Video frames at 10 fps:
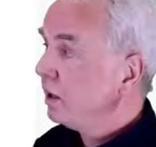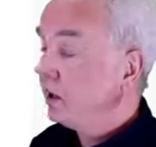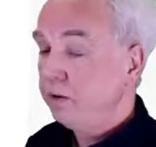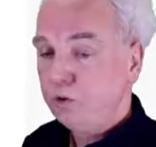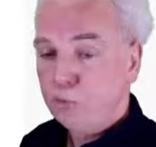
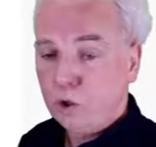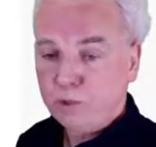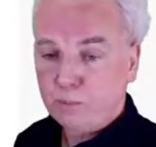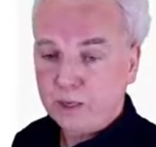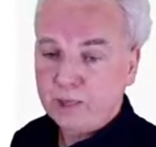and if you
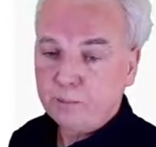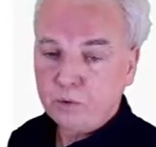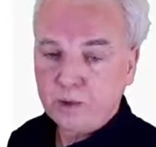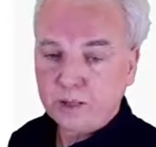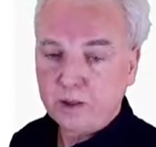multiply them
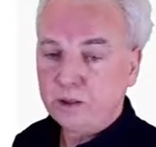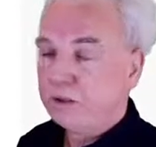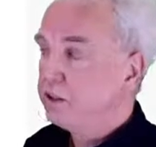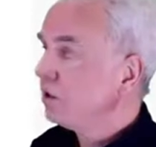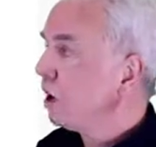together,
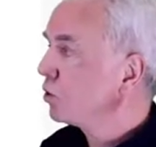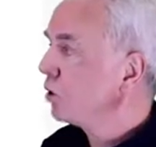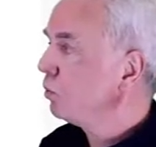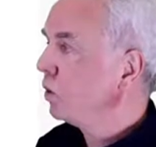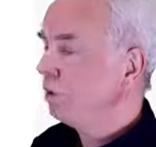the
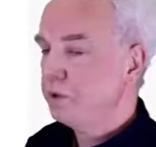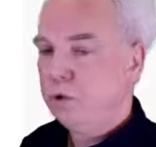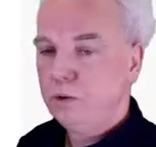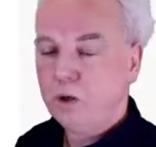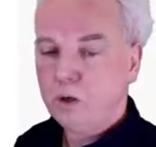outcome will
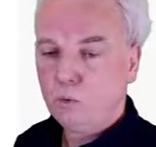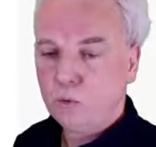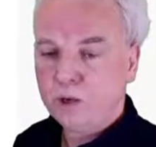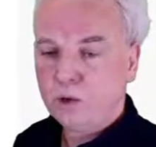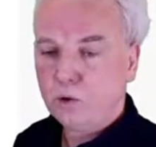be uh,
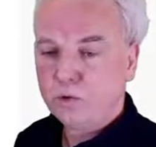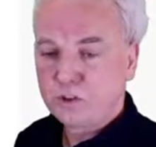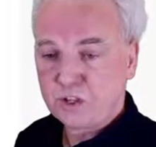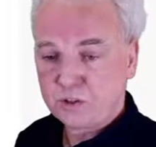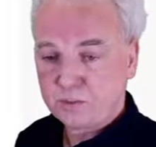one over
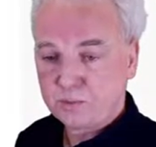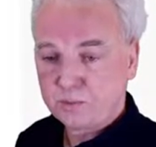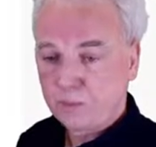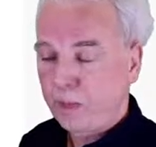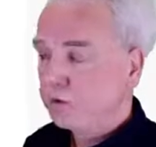six,
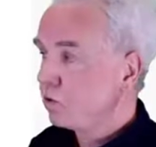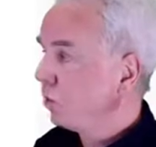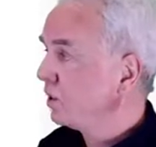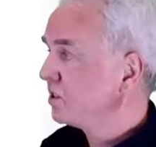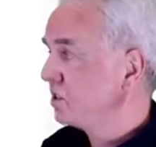so
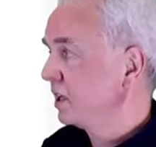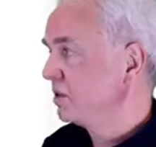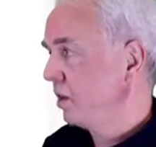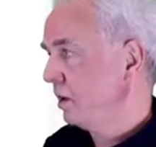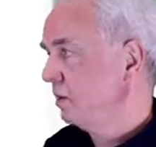one sixth